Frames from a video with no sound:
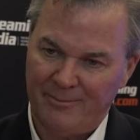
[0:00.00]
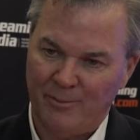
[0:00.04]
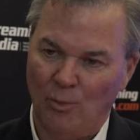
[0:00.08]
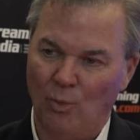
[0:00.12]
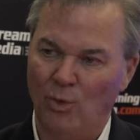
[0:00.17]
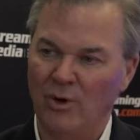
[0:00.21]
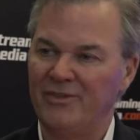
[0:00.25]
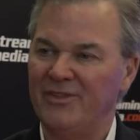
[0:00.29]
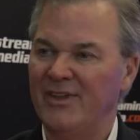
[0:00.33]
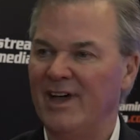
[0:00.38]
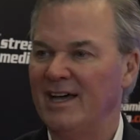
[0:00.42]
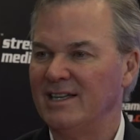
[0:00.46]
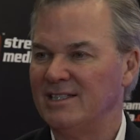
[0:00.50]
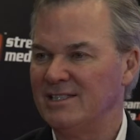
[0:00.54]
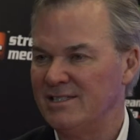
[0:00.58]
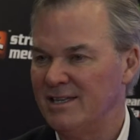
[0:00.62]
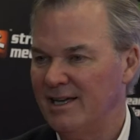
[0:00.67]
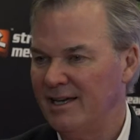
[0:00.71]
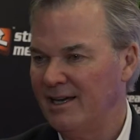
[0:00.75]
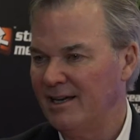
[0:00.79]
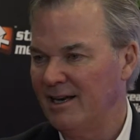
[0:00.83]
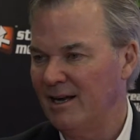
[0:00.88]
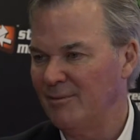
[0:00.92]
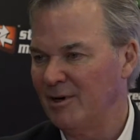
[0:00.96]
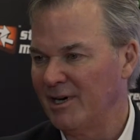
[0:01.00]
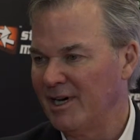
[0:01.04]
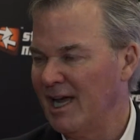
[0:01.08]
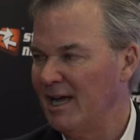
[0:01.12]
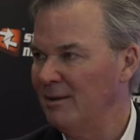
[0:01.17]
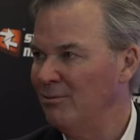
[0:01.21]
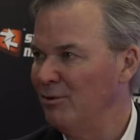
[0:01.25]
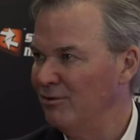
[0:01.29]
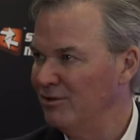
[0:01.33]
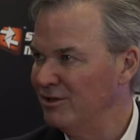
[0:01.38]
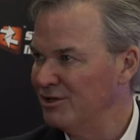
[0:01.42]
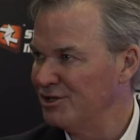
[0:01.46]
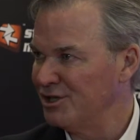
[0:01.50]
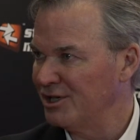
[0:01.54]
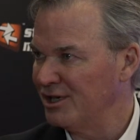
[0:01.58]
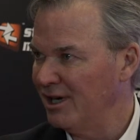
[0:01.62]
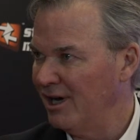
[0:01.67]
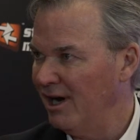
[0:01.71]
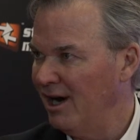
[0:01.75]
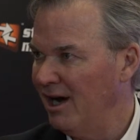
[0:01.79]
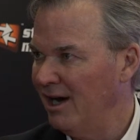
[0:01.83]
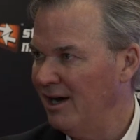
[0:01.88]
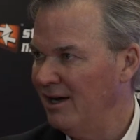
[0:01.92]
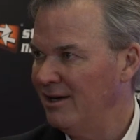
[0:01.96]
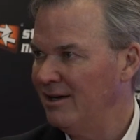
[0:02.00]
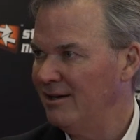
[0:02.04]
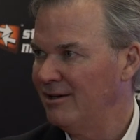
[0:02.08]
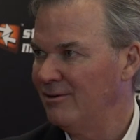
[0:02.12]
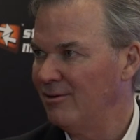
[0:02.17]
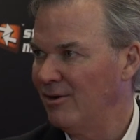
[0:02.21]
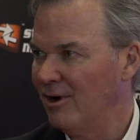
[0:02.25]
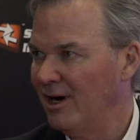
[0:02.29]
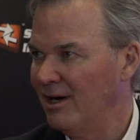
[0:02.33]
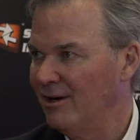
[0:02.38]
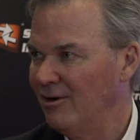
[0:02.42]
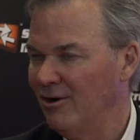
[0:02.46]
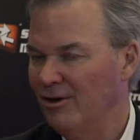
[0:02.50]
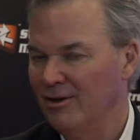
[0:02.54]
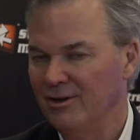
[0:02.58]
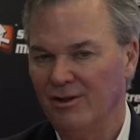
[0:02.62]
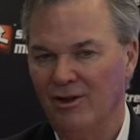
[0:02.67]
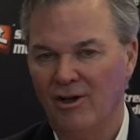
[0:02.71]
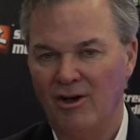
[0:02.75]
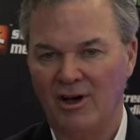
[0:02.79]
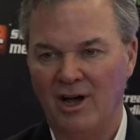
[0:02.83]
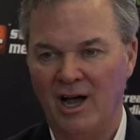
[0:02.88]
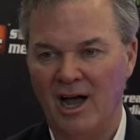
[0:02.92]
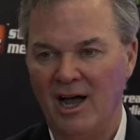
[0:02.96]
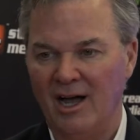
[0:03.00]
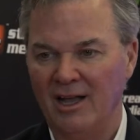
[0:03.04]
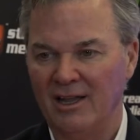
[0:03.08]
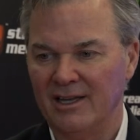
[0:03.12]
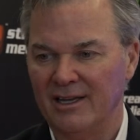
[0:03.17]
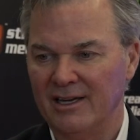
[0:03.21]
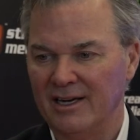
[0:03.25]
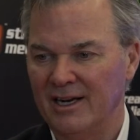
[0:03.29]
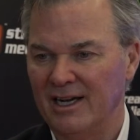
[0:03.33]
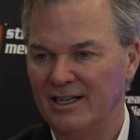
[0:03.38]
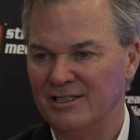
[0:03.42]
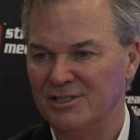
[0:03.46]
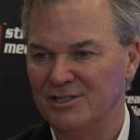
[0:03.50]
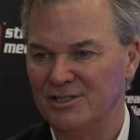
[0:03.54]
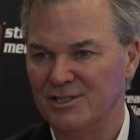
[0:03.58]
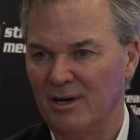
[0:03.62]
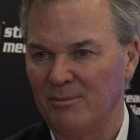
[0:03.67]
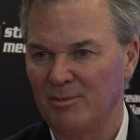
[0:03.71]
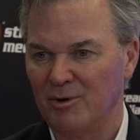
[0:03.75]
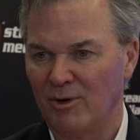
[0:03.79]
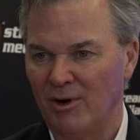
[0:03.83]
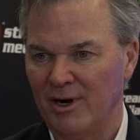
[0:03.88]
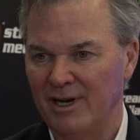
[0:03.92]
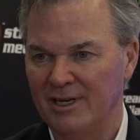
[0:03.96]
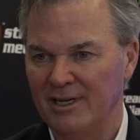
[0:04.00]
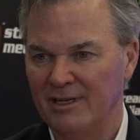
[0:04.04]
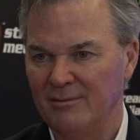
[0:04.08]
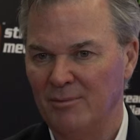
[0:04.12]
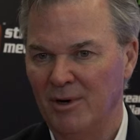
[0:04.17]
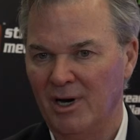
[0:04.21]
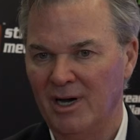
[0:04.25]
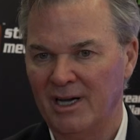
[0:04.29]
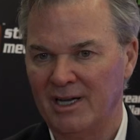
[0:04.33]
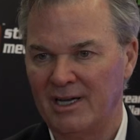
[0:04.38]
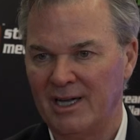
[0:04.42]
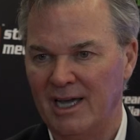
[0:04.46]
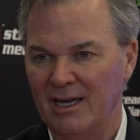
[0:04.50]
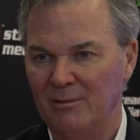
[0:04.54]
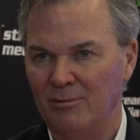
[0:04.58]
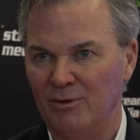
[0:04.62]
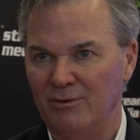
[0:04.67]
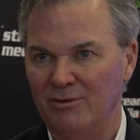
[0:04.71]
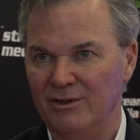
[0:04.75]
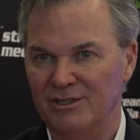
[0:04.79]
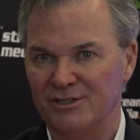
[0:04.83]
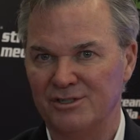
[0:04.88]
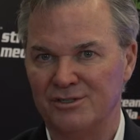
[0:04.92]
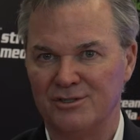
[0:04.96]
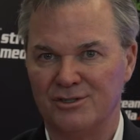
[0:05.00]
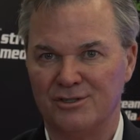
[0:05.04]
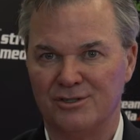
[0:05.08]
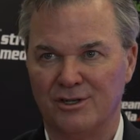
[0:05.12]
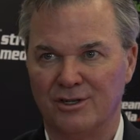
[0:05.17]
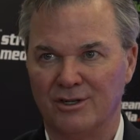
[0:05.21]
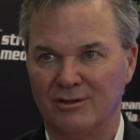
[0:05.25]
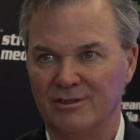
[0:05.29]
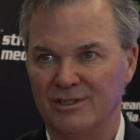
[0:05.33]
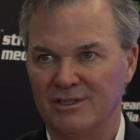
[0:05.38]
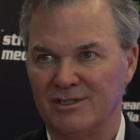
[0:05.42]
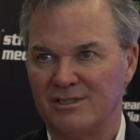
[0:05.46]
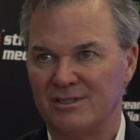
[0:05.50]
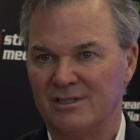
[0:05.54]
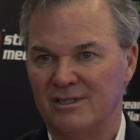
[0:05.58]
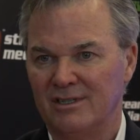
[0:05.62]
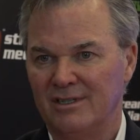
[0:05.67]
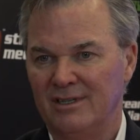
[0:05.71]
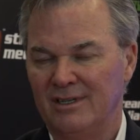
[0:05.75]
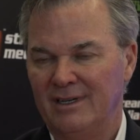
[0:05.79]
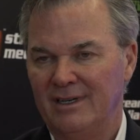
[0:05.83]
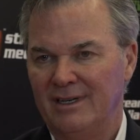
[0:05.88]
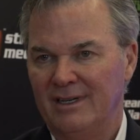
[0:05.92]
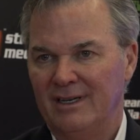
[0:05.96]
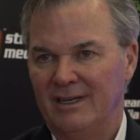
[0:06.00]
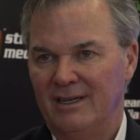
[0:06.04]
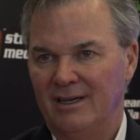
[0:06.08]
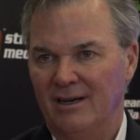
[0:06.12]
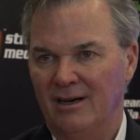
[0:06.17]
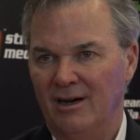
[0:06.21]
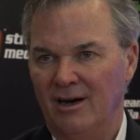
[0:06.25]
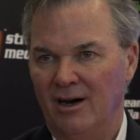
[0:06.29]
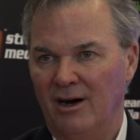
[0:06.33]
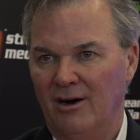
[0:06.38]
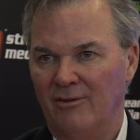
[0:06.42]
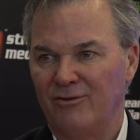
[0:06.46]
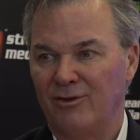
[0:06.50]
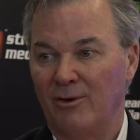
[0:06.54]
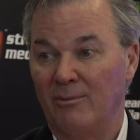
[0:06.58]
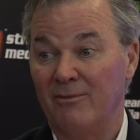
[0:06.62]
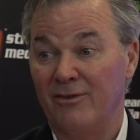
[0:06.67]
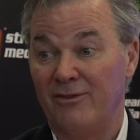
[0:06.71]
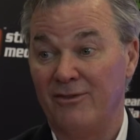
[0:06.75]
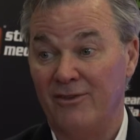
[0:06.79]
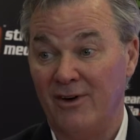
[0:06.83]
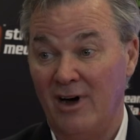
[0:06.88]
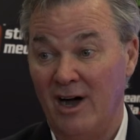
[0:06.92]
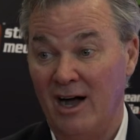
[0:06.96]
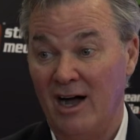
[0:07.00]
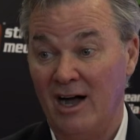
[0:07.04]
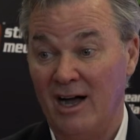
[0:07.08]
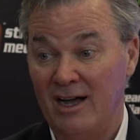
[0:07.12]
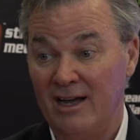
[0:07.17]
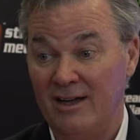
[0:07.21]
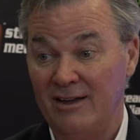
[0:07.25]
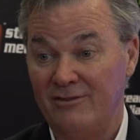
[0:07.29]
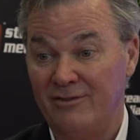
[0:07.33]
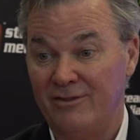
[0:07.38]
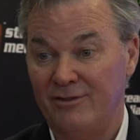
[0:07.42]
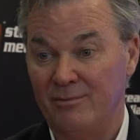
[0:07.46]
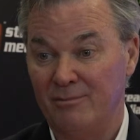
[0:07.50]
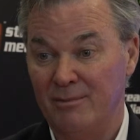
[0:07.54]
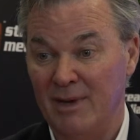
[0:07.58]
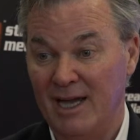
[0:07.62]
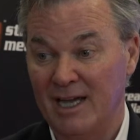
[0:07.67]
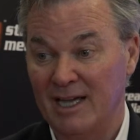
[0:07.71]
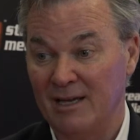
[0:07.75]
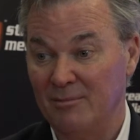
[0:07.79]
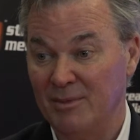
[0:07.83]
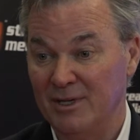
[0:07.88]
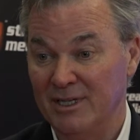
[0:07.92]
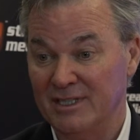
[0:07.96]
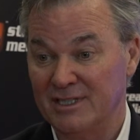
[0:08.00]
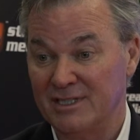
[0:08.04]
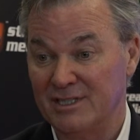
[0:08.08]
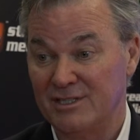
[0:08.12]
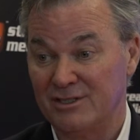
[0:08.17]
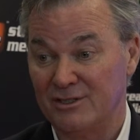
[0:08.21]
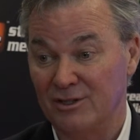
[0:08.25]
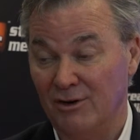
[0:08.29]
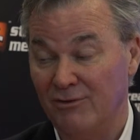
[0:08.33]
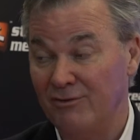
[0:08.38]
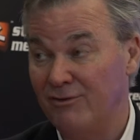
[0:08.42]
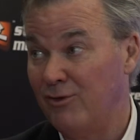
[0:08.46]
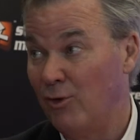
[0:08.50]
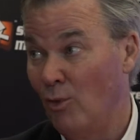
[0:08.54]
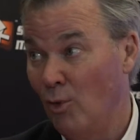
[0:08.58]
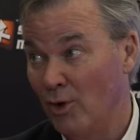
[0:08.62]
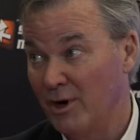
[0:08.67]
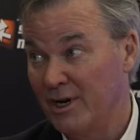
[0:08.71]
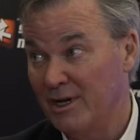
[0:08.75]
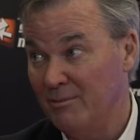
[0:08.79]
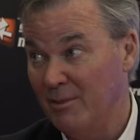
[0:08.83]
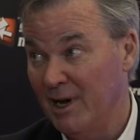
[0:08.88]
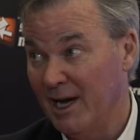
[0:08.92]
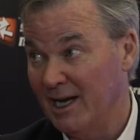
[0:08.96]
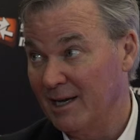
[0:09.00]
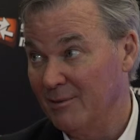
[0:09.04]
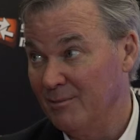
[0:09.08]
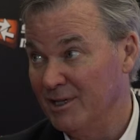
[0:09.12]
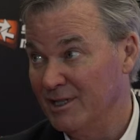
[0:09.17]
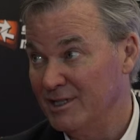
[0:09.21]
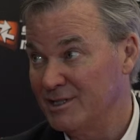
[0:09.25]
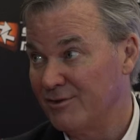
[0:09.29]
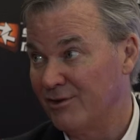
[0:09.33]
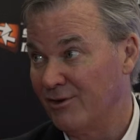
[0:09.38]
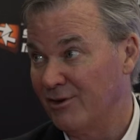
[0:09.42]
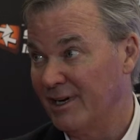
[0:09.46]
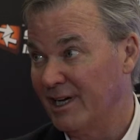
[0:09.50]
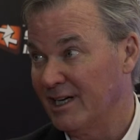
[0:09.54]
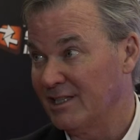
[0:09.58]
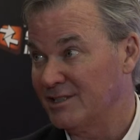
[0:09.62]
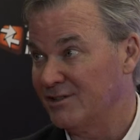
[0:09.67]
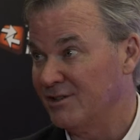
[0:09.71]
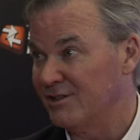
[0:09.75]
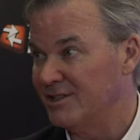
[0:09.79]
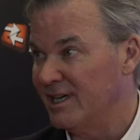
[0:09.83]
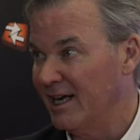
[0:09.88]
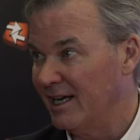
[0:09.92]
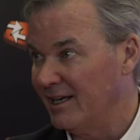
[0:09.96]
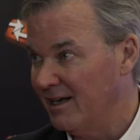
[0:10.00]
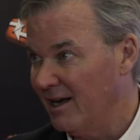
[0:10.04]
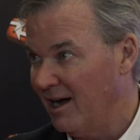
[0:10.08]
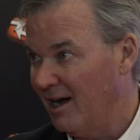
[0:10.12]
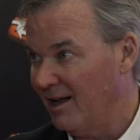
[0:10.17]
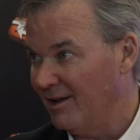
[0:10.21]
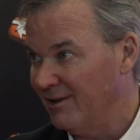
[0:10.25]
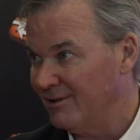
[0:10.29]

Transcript: With that said, I'm a Cablevision guy, right, on Long Island, and I just upgraded my Cablevision service uh, from 5 megabits to 40 megabits for an extra $10.